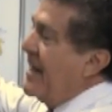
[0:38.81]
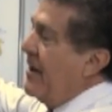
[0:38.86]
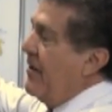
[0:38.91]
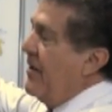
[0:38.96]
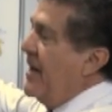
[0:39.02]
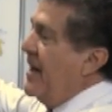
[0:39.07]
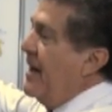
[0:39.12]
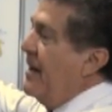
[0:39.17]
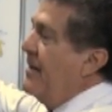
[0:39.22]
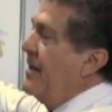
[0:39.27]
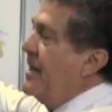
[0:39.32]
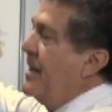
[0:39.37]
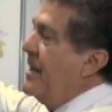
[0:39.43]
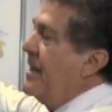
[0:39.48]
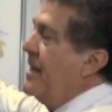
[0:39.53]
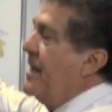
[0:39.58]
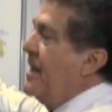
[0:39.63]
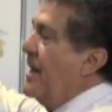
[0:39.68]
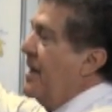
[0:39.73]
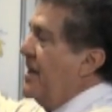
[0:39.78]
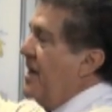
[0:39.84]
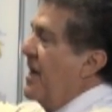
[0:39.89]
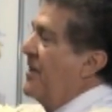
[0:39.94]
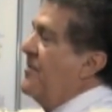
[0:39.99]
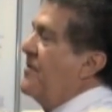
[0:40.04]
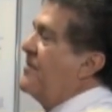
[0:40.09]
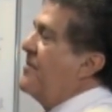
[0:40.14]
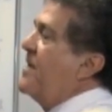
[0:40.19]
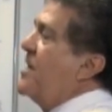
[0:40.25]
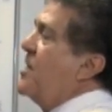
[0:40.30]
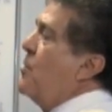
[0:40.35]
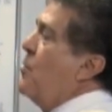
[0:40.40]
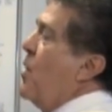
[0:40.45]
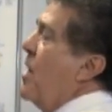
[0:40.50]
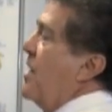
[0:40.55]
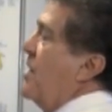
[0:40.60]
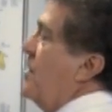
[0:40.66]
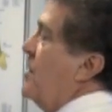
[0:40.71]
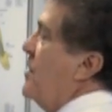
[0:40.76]
area. Another thing you
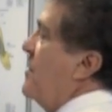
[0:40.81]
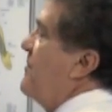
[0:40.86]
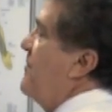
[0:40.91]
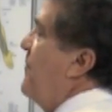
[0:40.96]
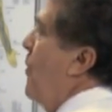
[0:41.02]
want to look